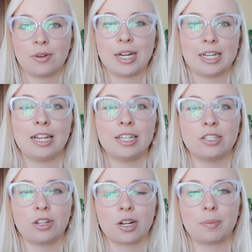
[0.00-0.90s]
All right, now
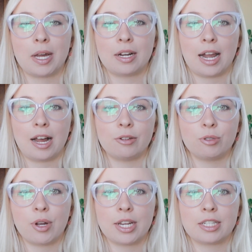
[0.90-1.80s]
let's talk about how
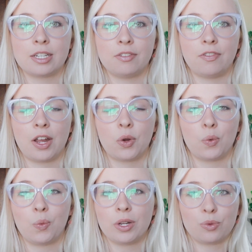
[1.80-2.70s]
to identify
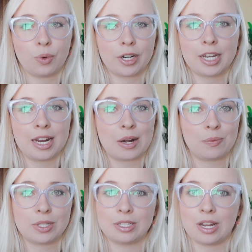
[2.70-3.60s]
what's working
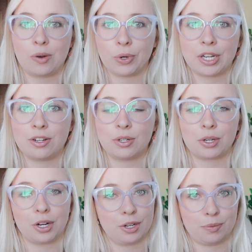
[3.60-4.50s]
and what's not working on your
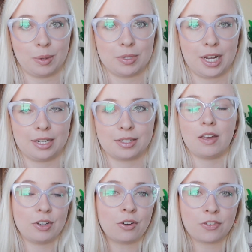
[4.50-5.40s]
current website.
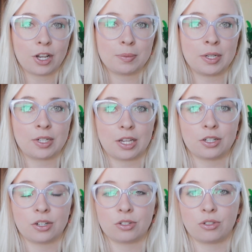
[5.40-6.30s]
If you don't follow me on
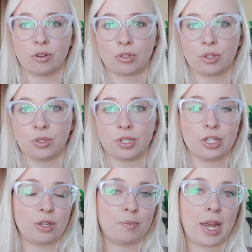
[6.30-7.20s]
other
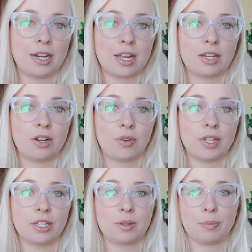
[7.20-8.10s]
socials, you may not know
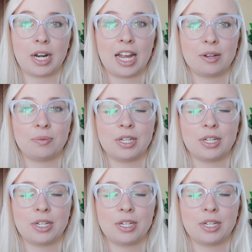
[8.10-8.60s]
this, but I